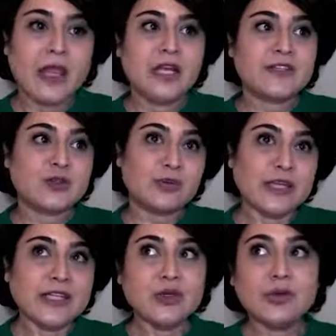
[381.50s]
So
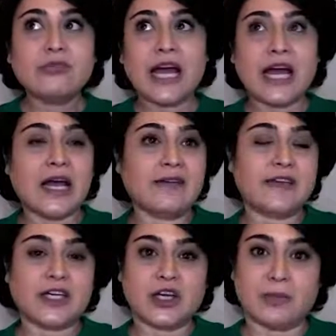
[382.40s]
when you have
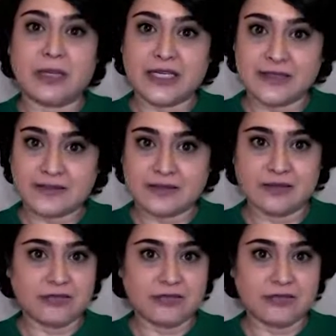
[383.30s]
a complex